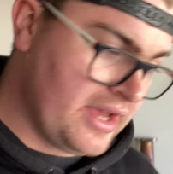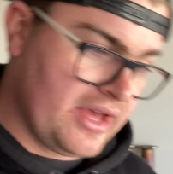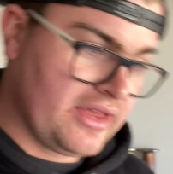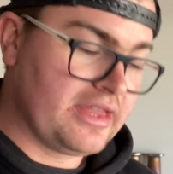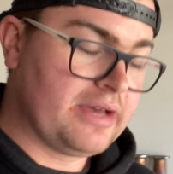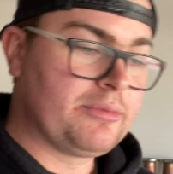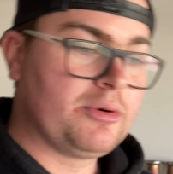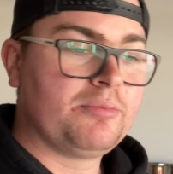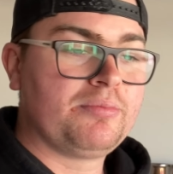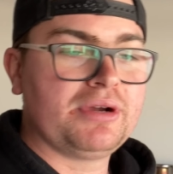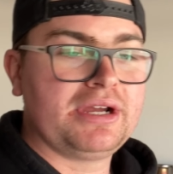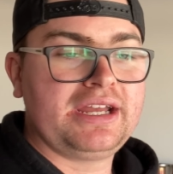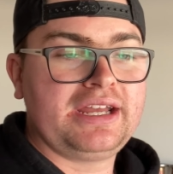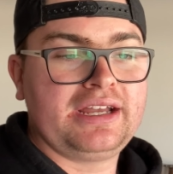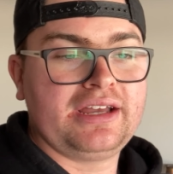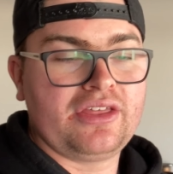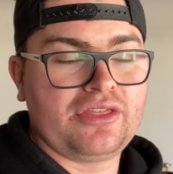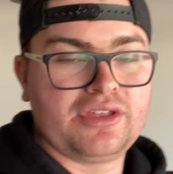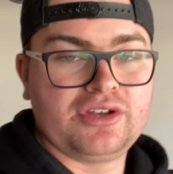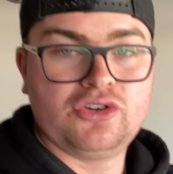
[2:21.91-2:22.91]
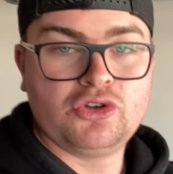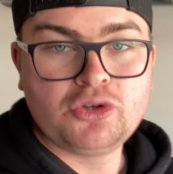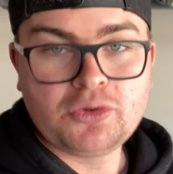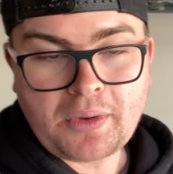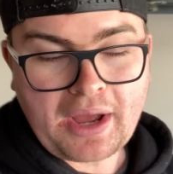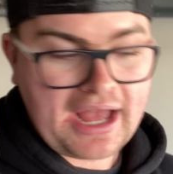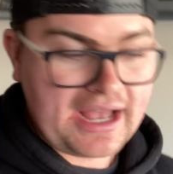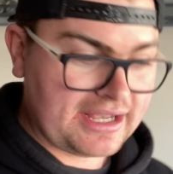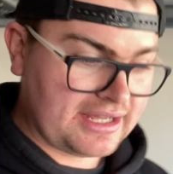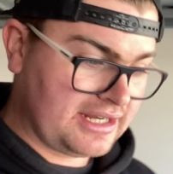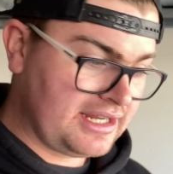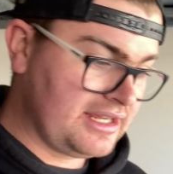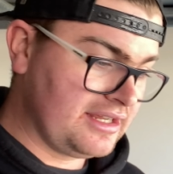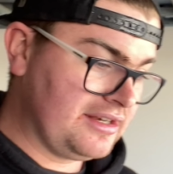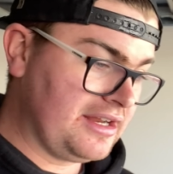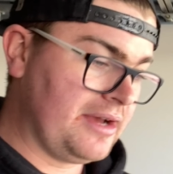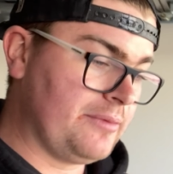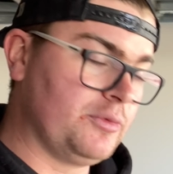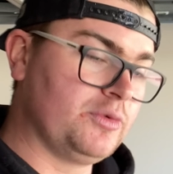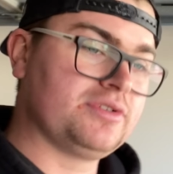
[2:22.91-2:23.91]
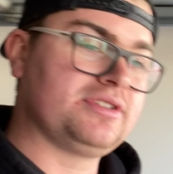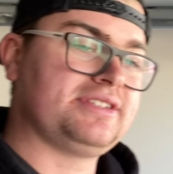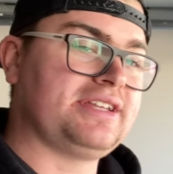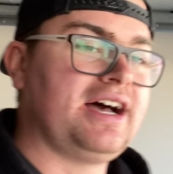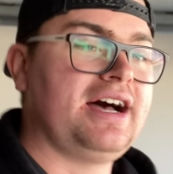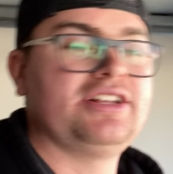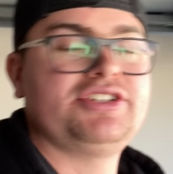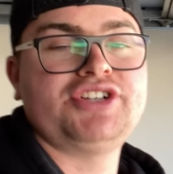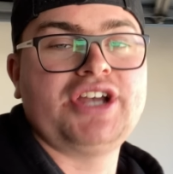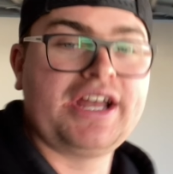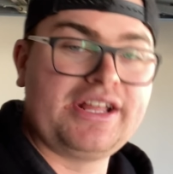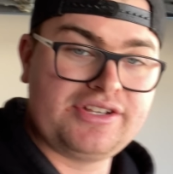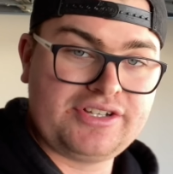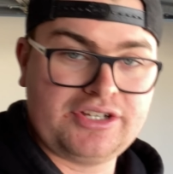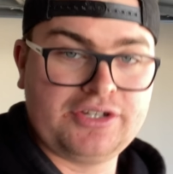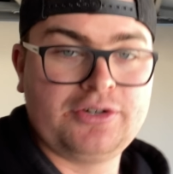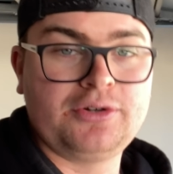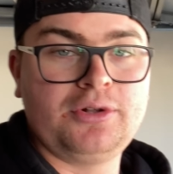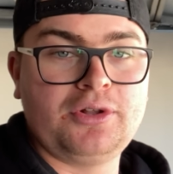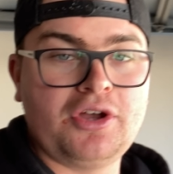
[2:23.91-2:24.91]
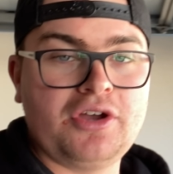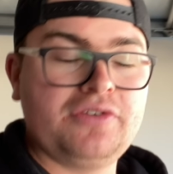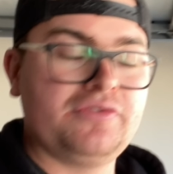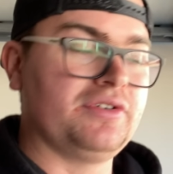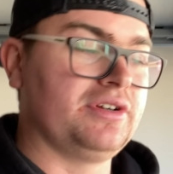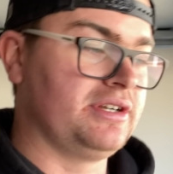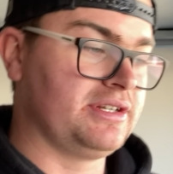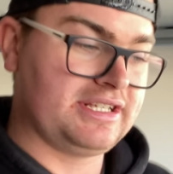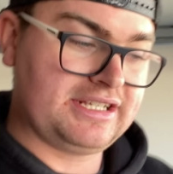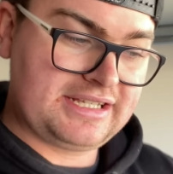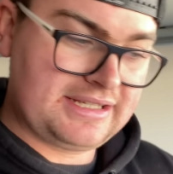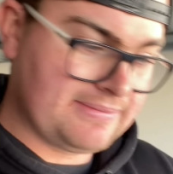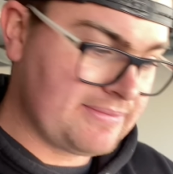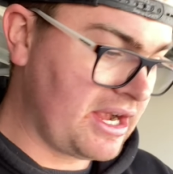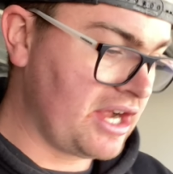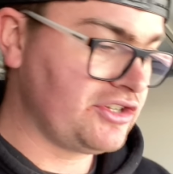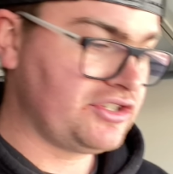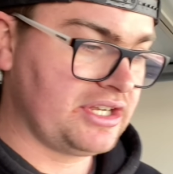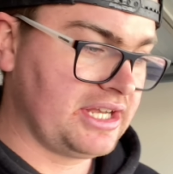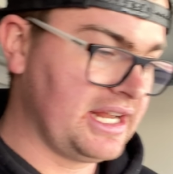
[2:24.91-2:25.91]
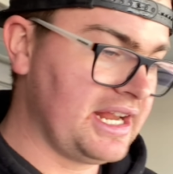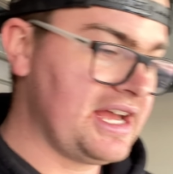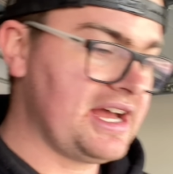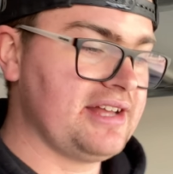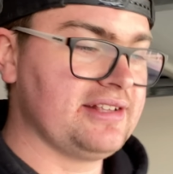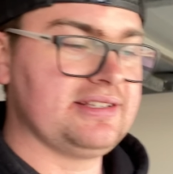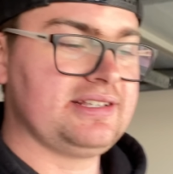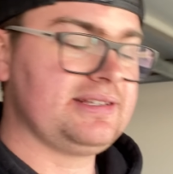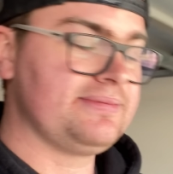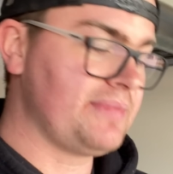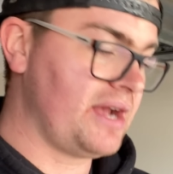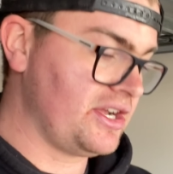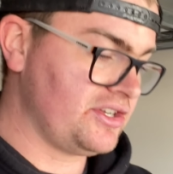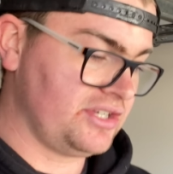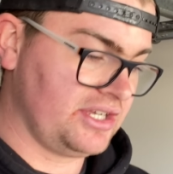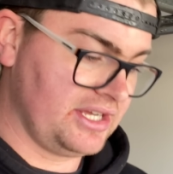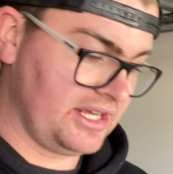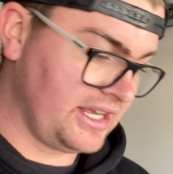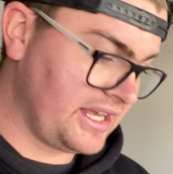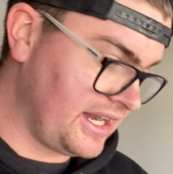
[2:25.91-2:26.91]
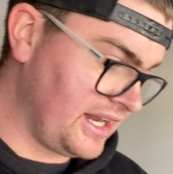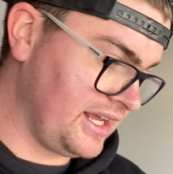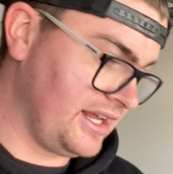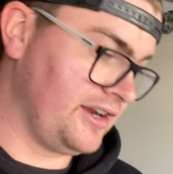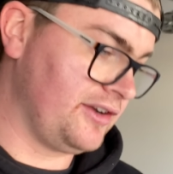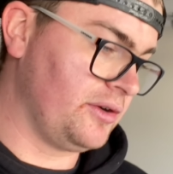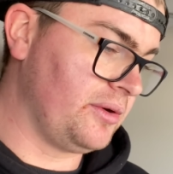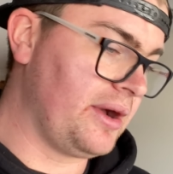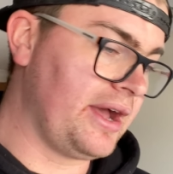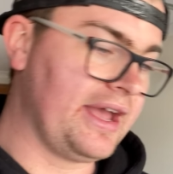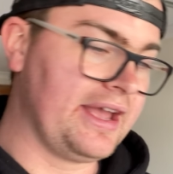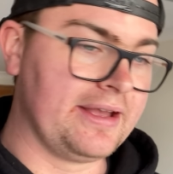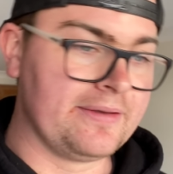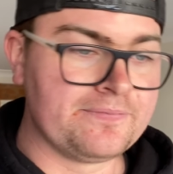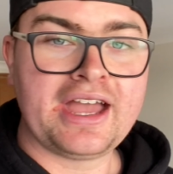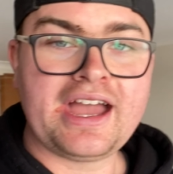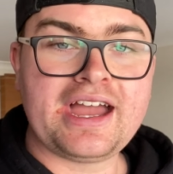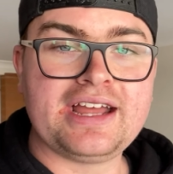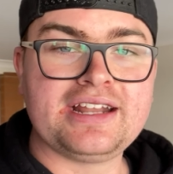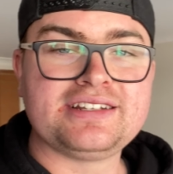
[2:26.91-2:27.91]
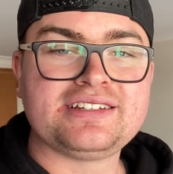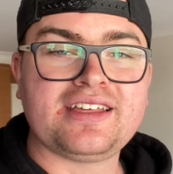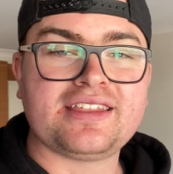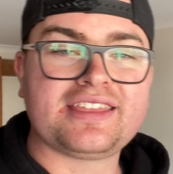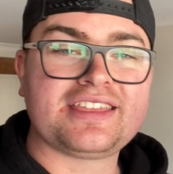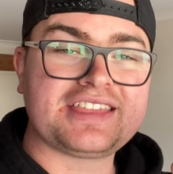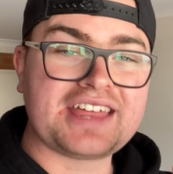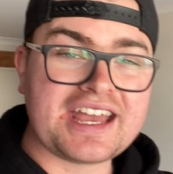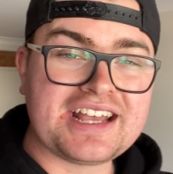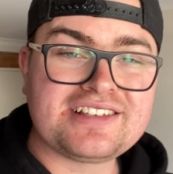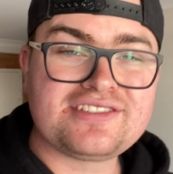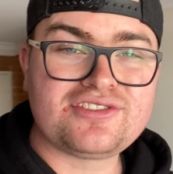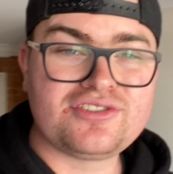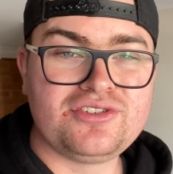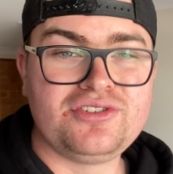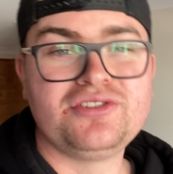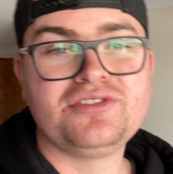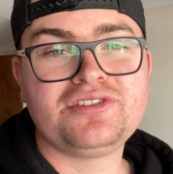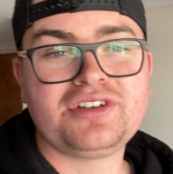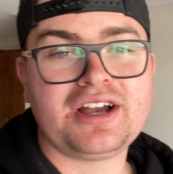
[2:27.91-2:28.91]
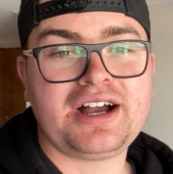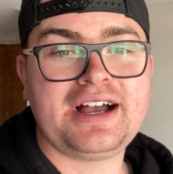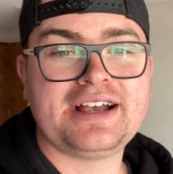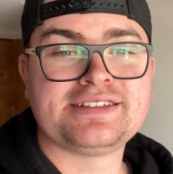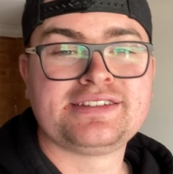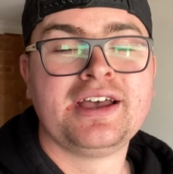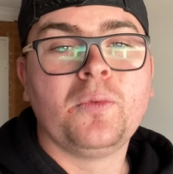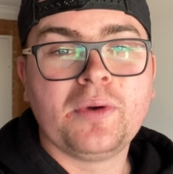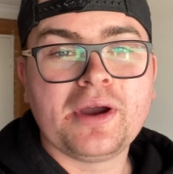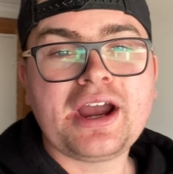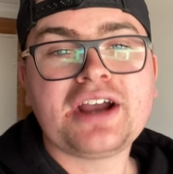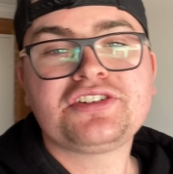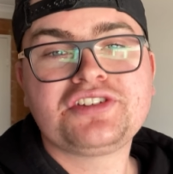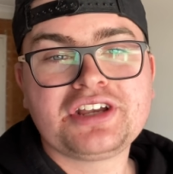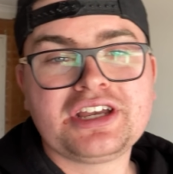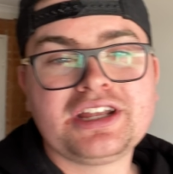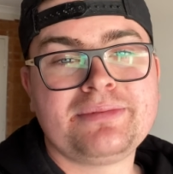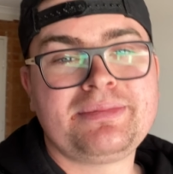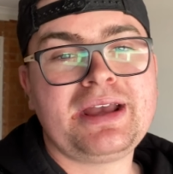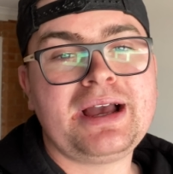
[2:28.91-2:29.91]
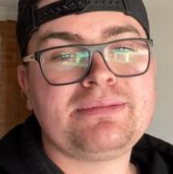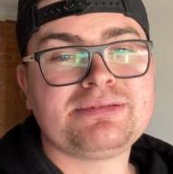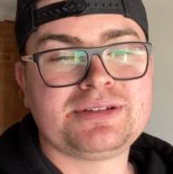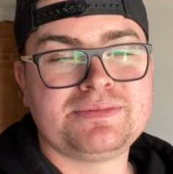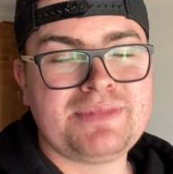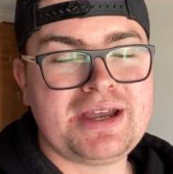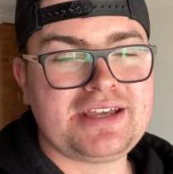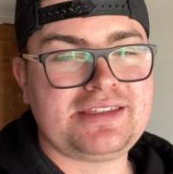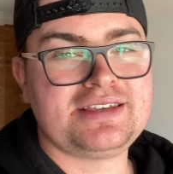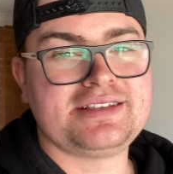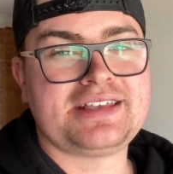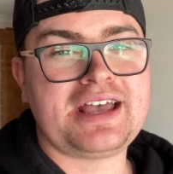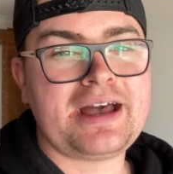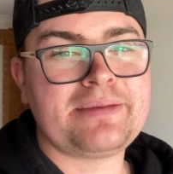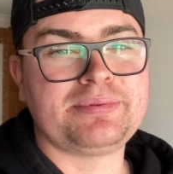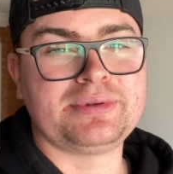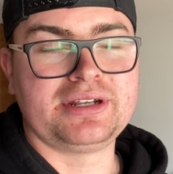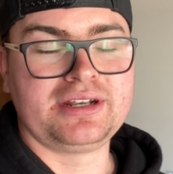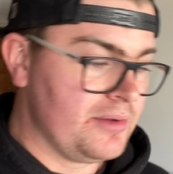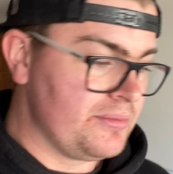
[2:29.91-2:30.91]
Then we'll bring the new wagon in and we'll start changing it all over and smashing it out and smashing it, getting it underway. And thanks to you guys, we're actually gonna be able to make this happen,